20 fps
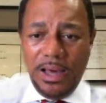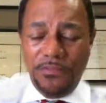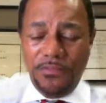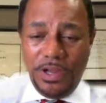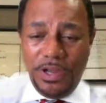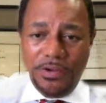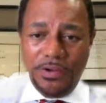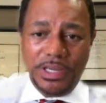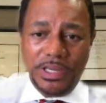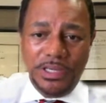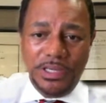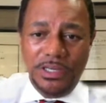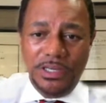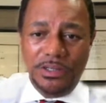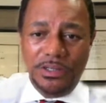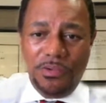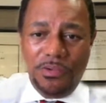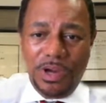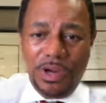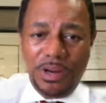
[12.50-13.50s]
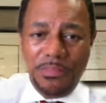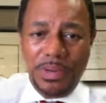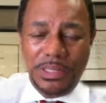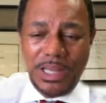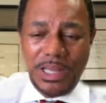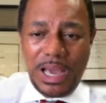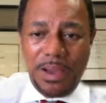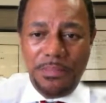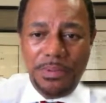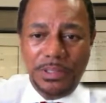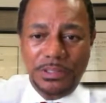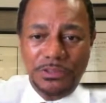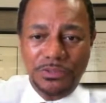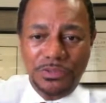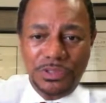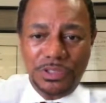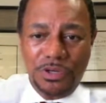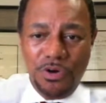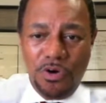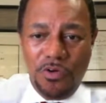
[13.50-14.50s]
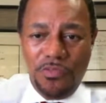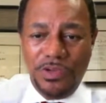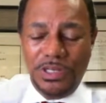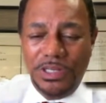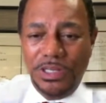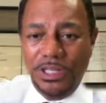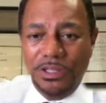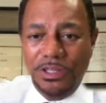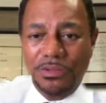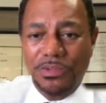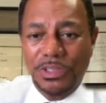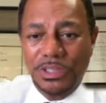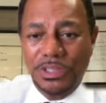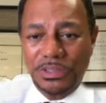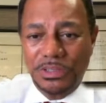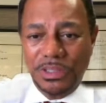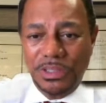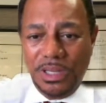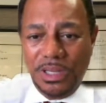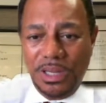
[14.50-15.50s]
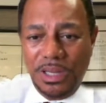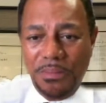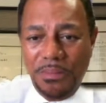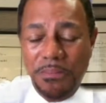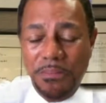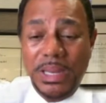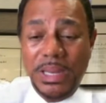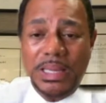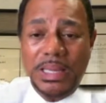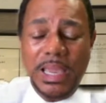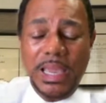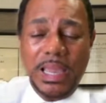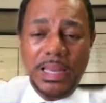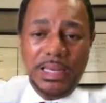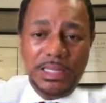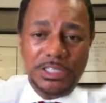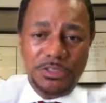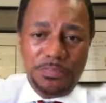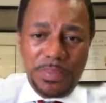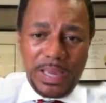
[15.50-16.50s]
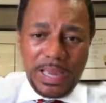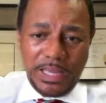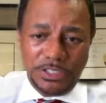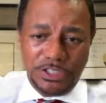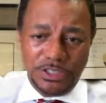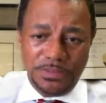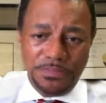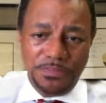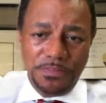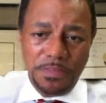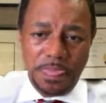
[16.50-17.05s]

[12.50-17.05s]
Very good. One of my topics was COVID. The other was Medicaid expansion.